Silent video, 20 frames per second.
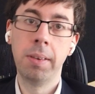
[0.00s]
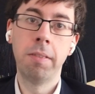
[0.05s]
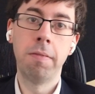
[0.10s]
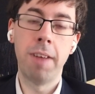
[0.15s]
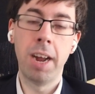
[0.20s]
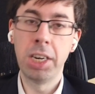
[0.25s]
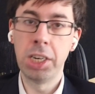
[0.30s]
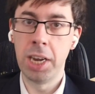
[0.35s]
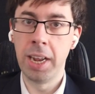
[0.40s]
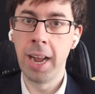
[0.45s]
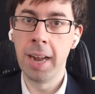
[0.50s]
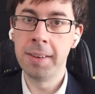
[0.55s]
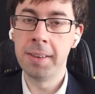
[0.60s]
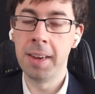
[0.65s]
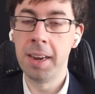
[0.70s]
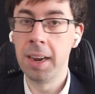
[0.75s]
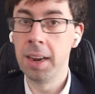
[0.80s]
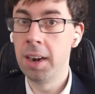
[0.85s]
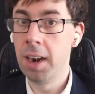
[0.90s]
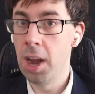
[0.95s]
gradually
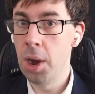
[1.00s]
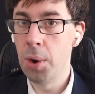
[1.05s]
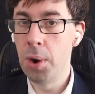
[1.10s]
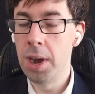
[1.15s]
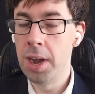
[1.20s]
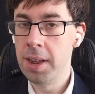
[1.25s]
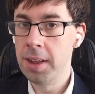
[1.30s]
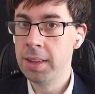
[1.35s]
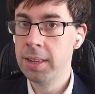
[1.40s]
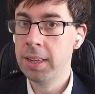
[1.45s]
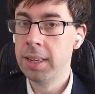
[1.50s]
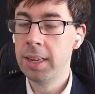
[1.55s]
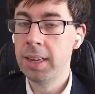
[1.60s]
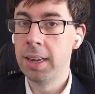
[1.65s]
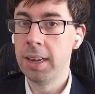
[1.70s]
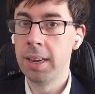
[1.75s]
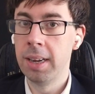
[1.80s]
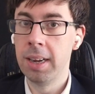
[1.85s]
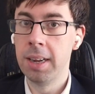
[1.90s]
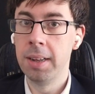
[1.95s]
getting lower,
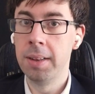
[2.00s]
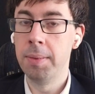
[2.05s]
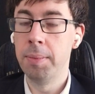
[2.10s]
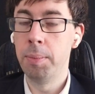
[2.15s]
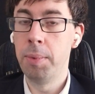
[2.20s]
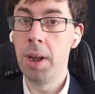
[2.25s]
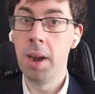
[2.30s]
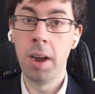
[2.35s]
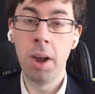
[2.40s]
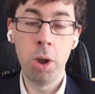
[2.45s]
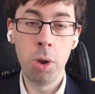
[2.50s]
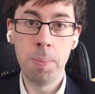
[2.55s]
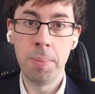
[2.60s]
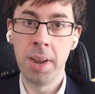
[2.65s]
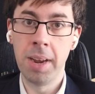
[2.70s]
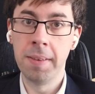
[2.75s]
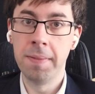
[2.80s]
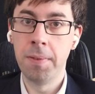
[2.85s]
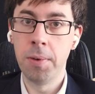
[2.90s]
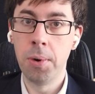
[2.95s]
we are
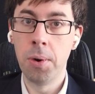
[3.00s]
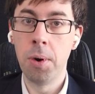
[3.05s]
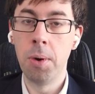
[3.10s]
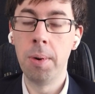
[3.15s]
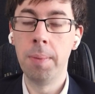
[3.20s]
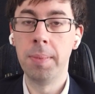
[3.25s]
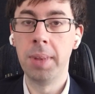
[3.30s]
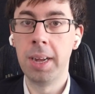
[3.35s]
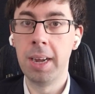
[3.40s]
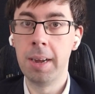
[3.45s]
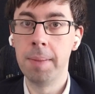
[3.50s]
hoping for